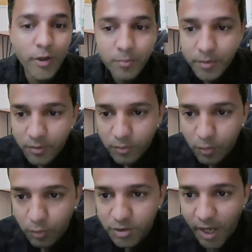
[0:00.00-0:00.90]
with
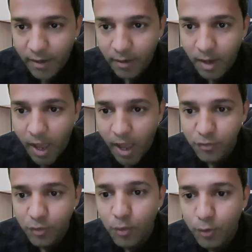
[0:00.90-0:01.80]
Business Growth Channel
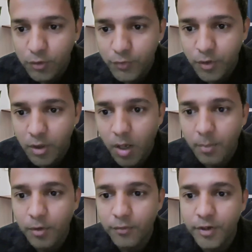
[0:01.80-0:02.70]
as your host for a
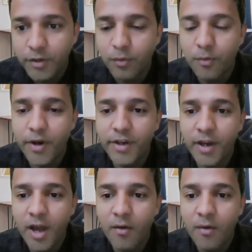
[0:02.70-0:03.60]
couple of days
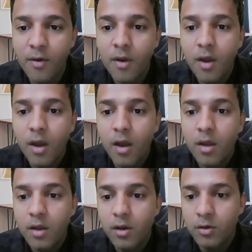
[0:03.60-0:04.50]
already now
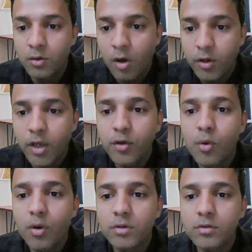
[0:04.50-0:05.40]
knocking
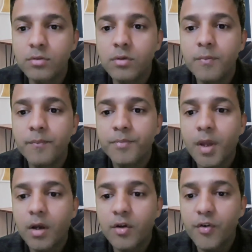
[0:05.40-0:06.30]
you onto
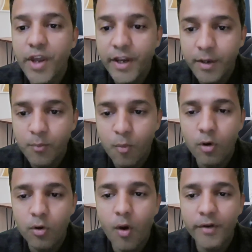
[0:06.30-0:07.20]
creating
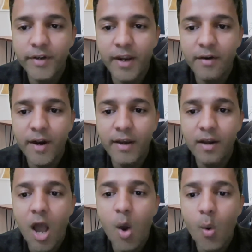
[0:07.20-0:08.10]
more content, right?